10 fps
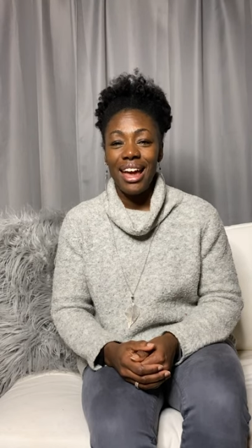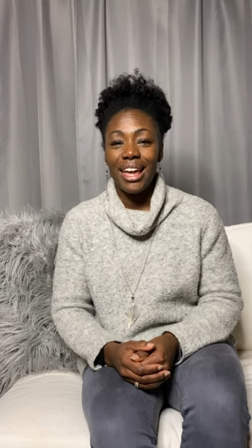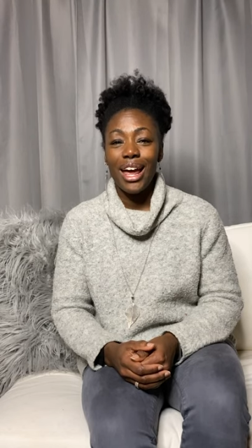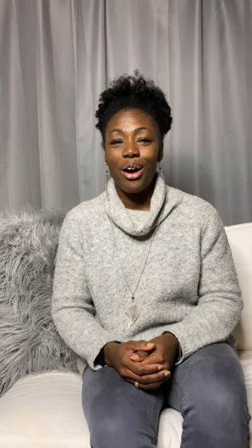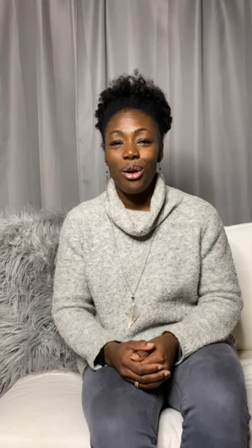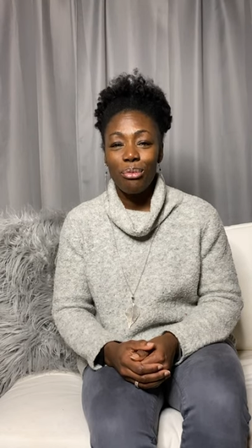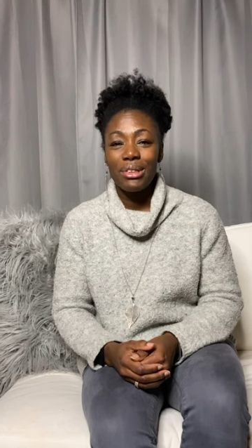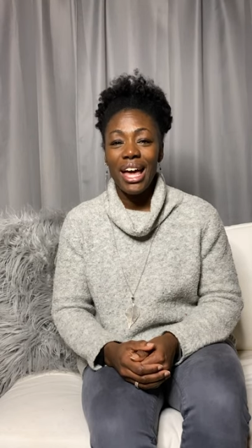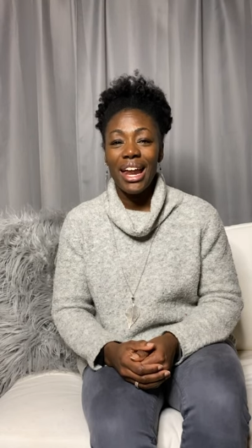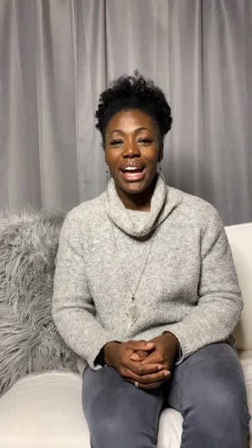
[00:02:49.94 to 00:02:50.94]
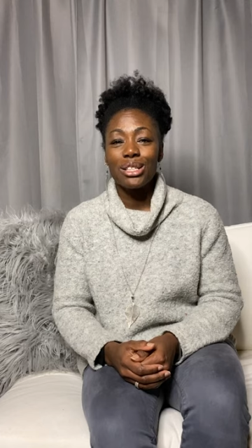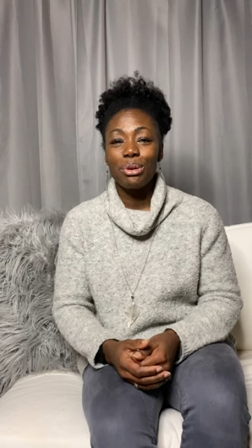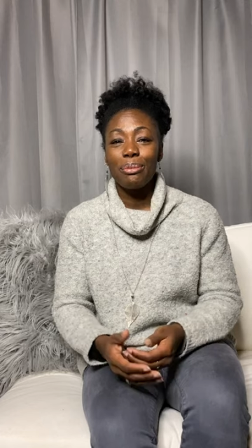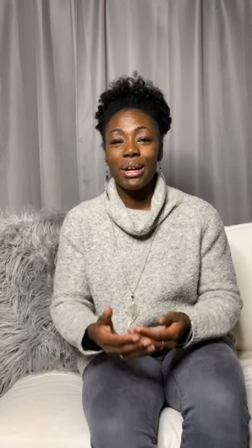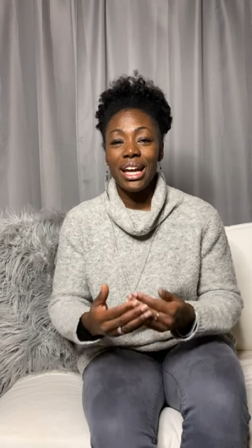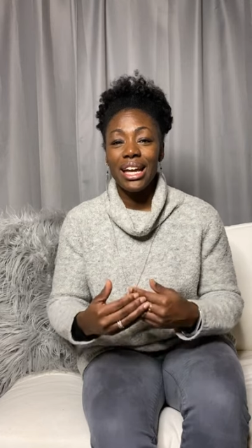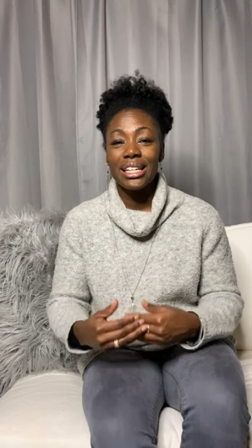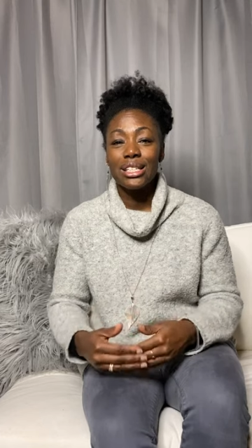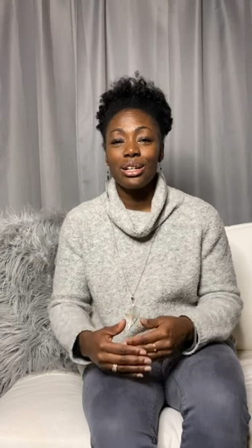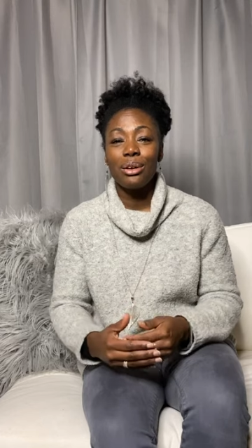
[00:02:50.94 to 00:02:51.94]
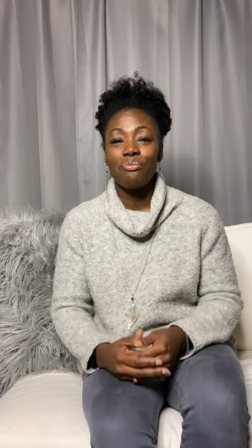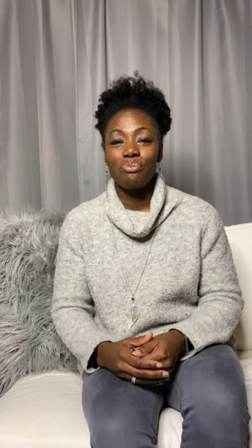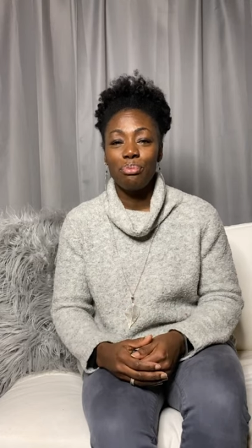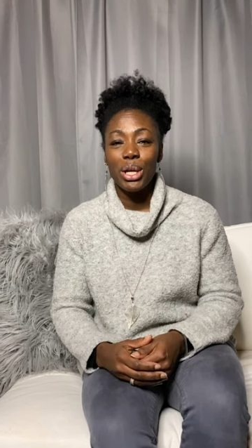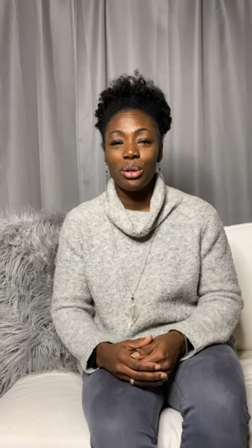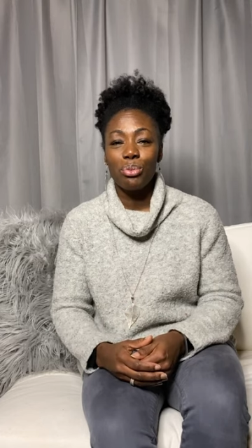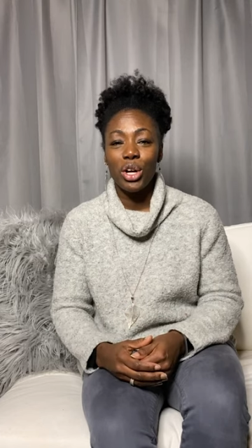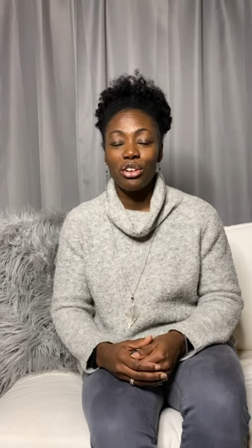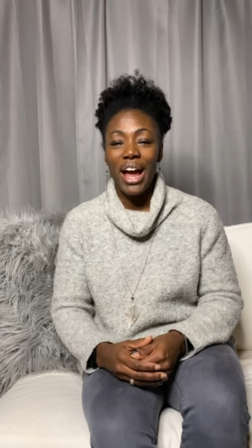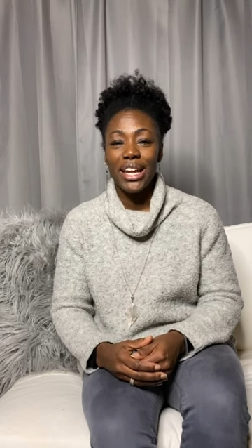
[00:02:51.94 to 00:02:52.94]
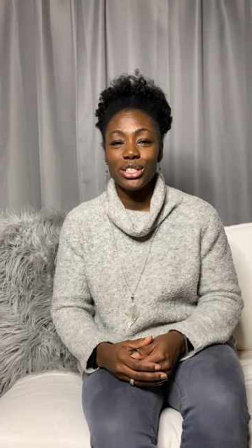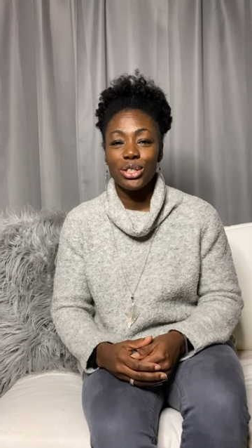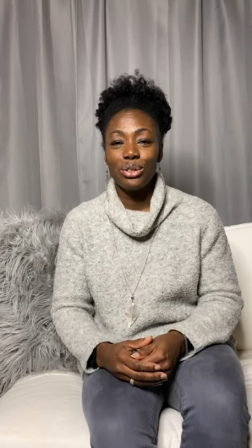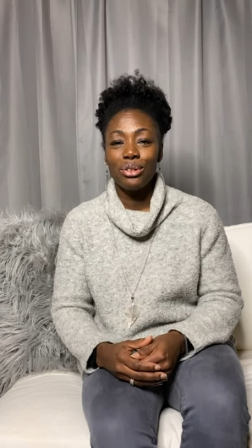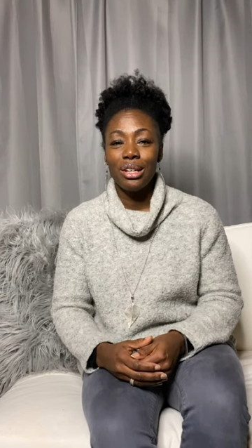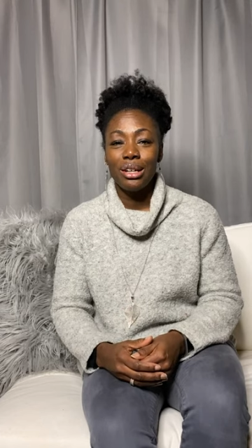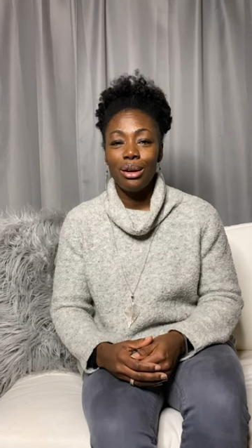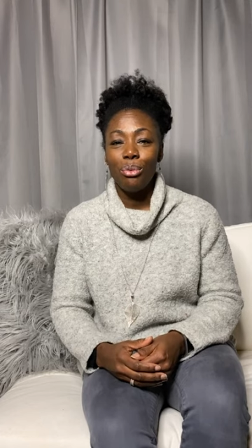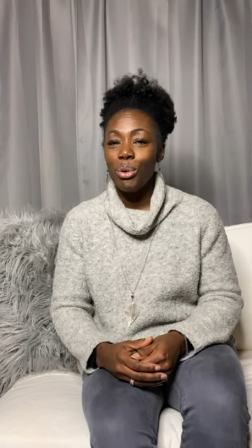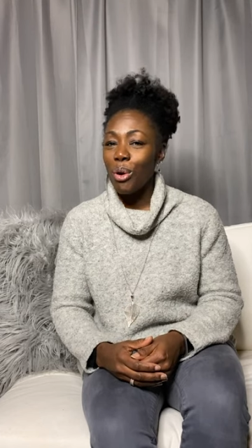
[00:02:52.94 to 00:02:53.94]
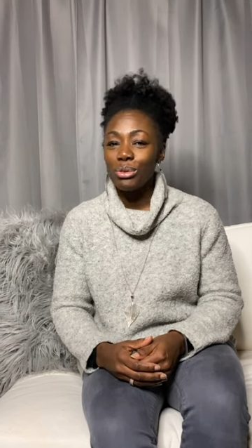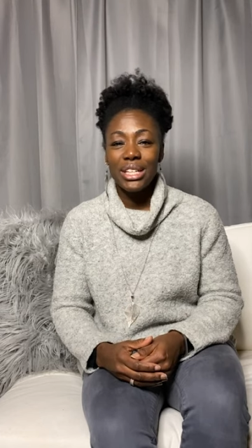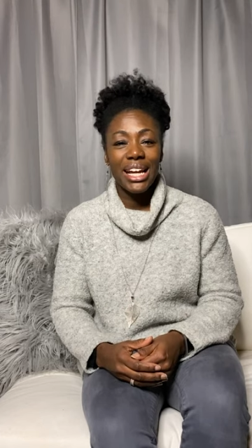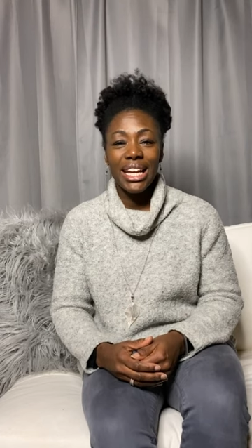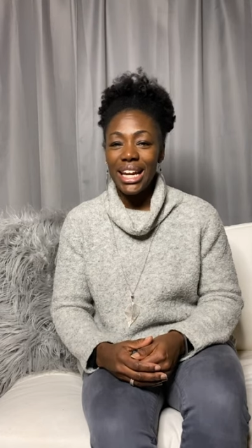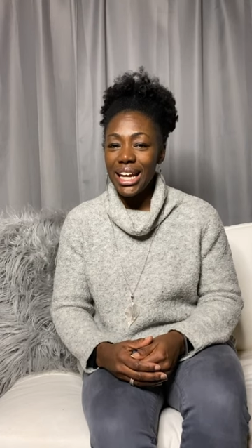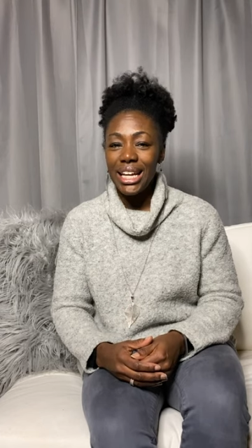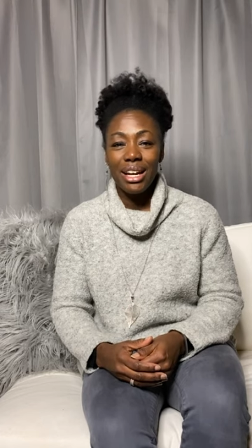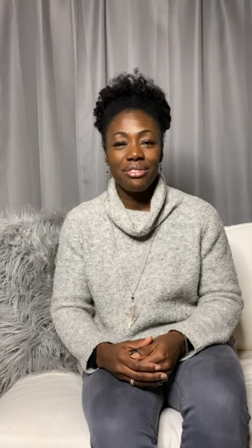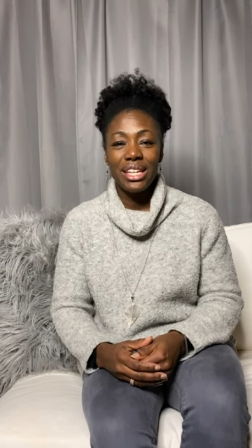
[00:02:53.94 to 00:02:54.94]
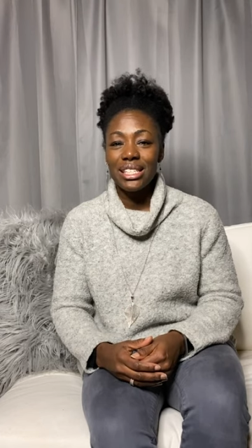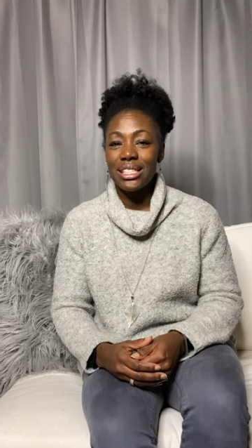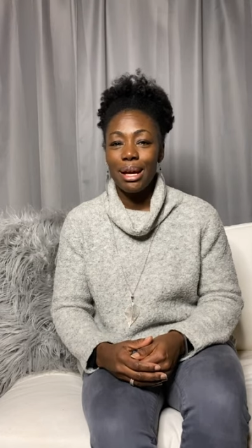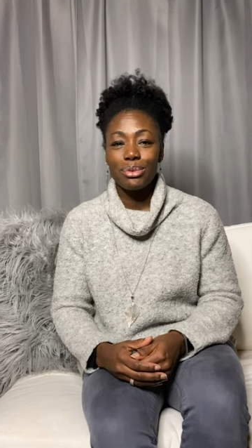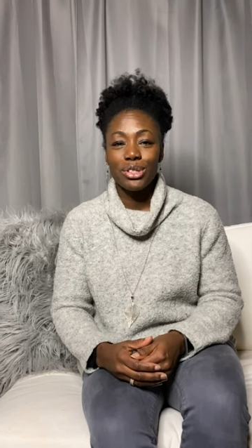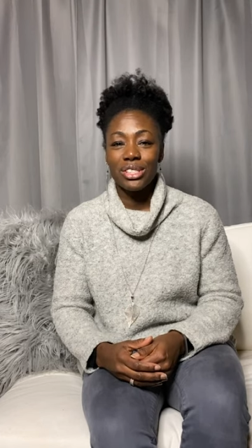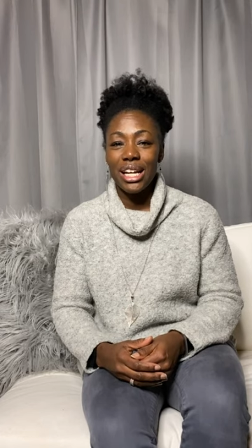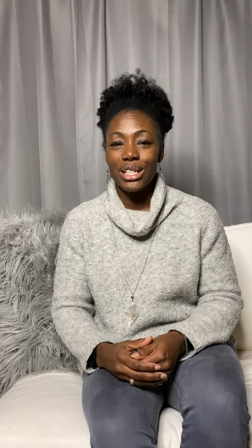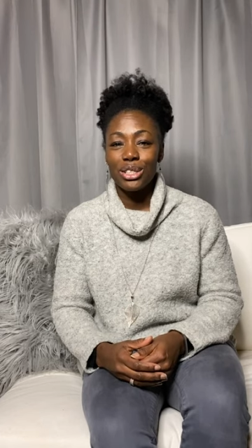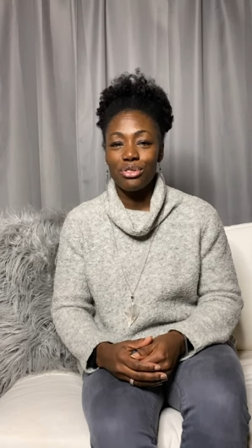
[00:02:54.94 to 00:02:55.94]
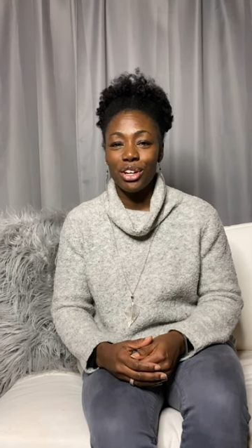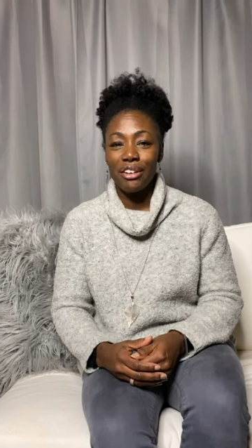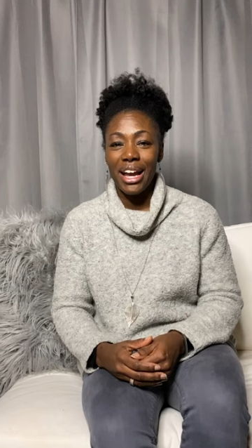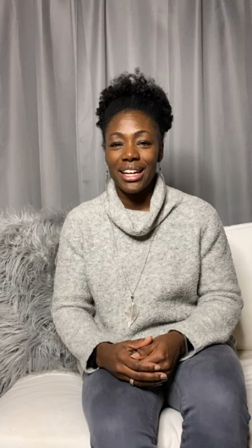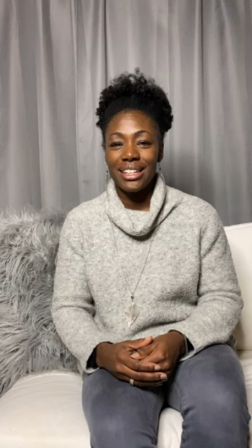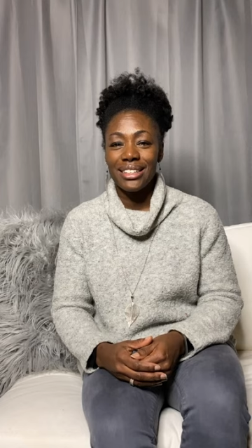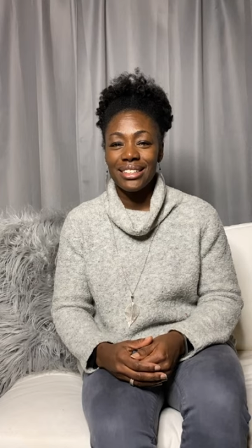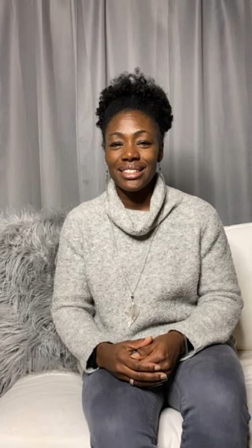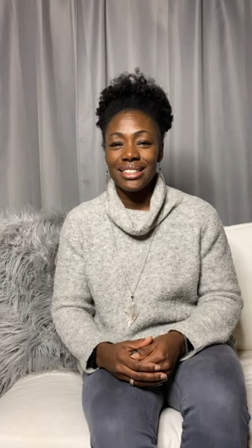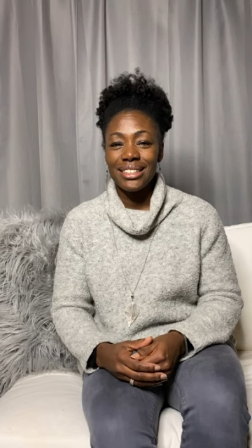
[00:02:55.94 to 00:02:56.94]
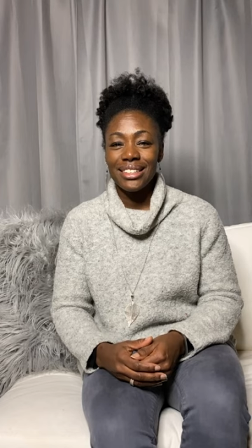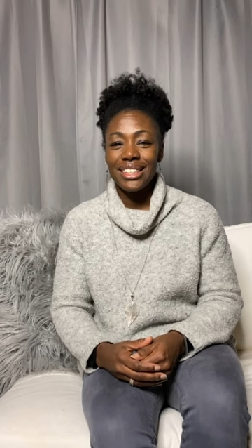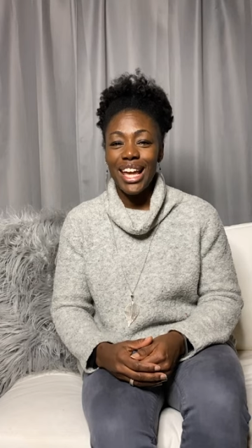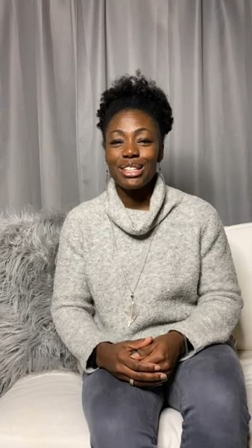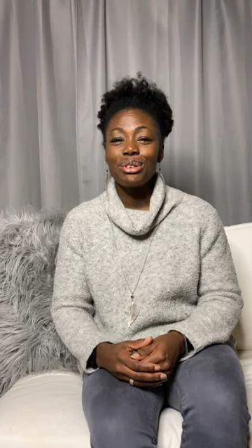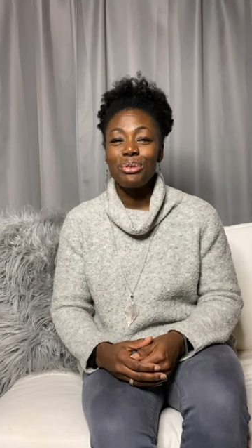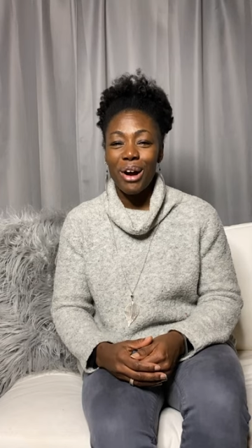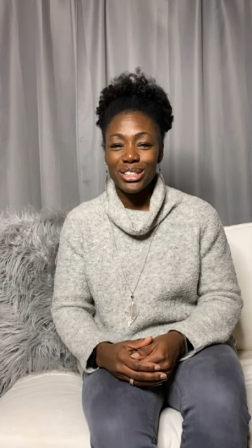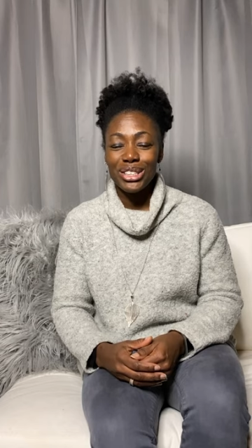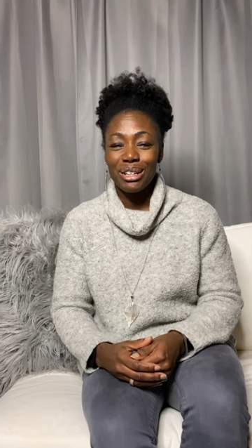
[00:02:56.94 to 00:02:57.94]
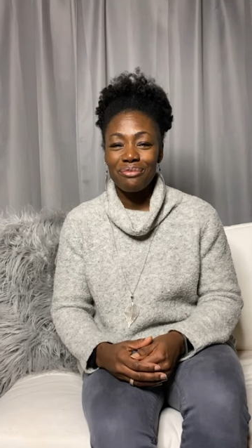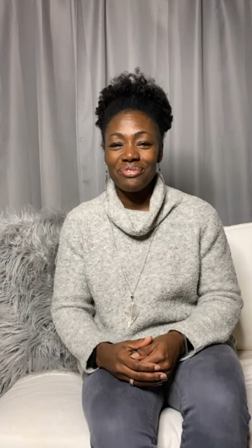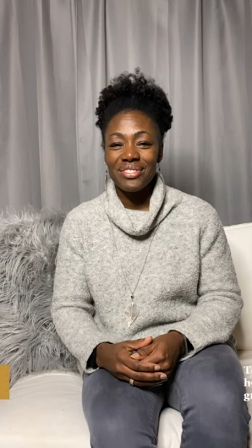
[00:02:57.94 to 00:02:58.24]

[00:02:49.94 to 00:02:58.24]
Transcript: and i hope that as we begin to build more gratitude we won't take any of these steps or stages for granted. Thanks for watching.